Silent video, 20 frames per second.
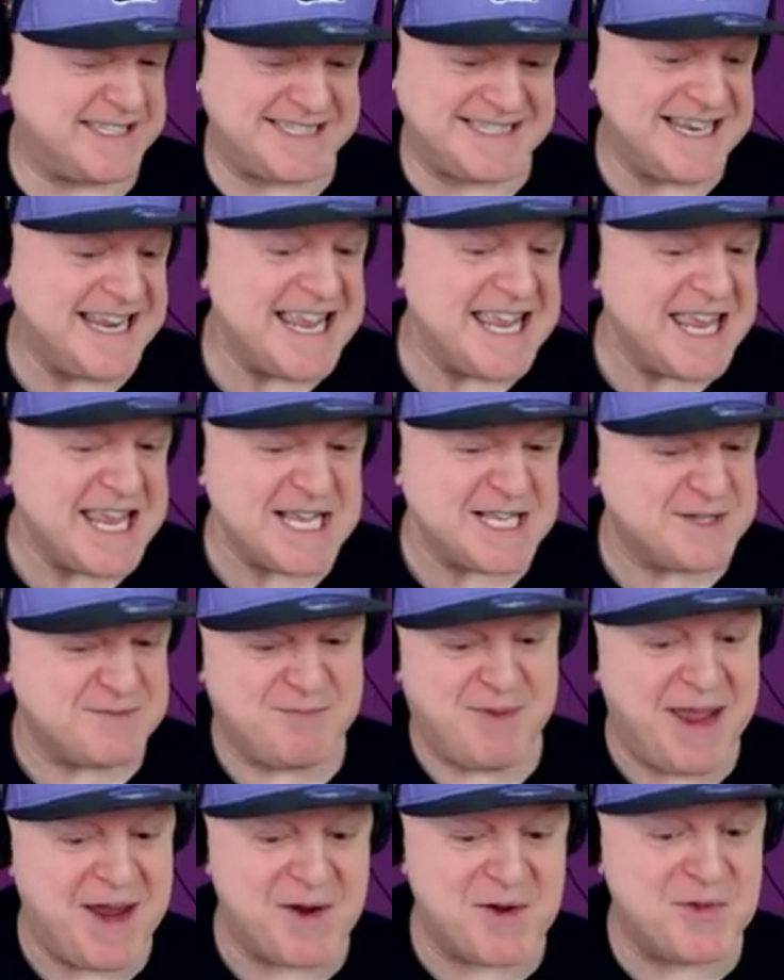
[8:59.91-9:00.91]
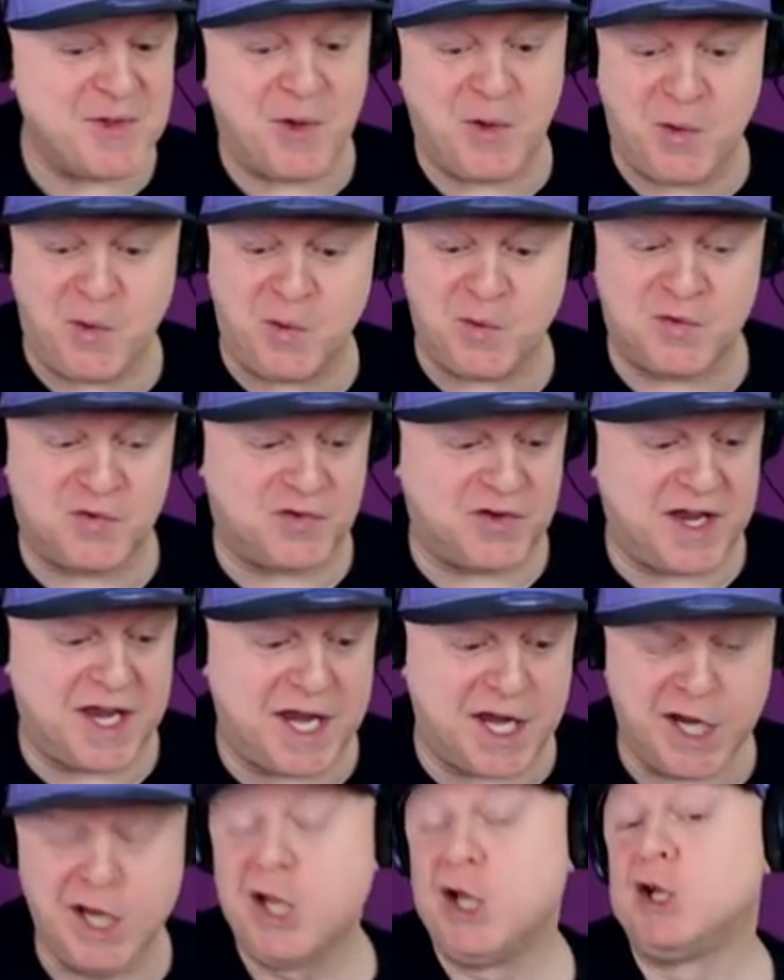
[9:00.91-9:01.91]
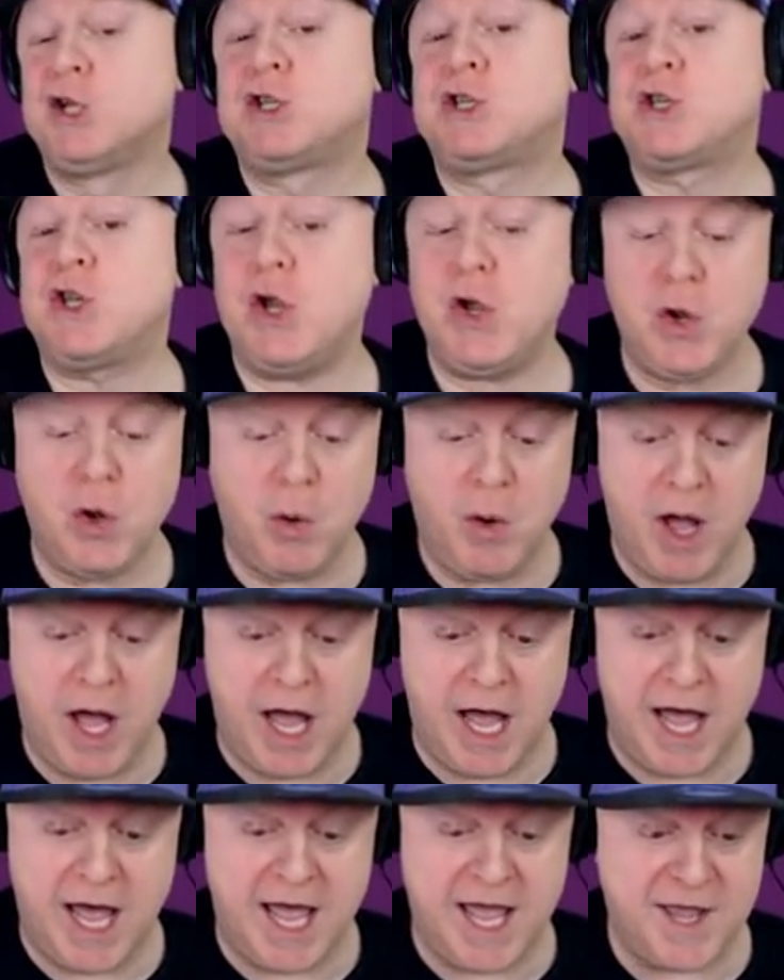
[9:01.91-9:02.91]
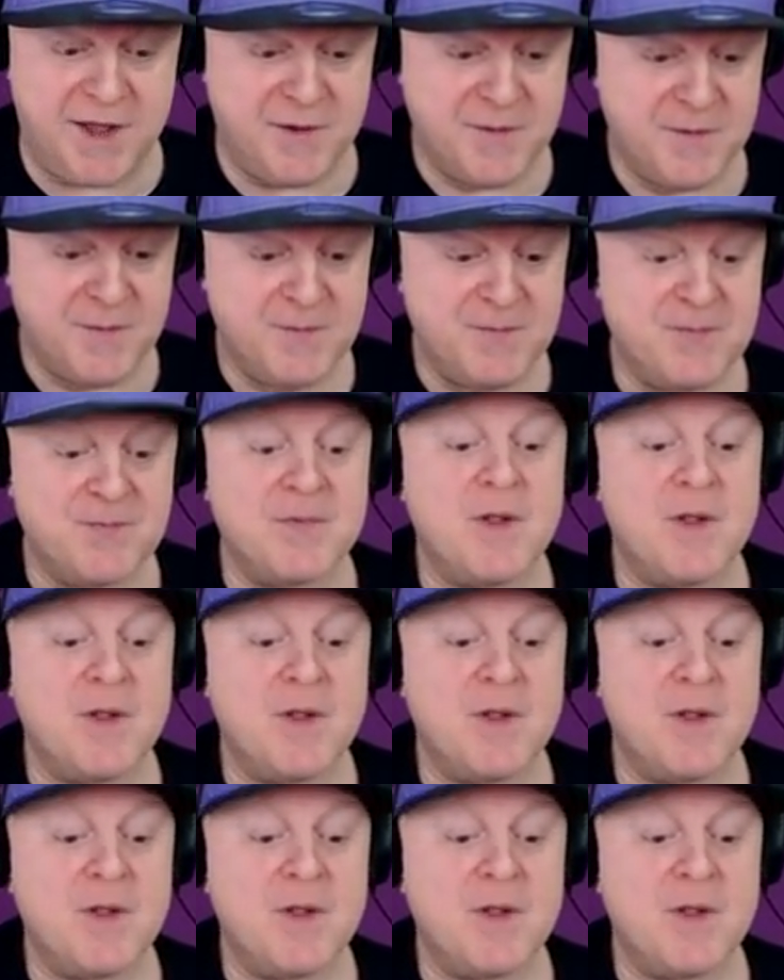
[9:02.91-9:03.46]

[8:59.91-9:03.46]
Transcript: sneakiest bear in the whole sea? Do I?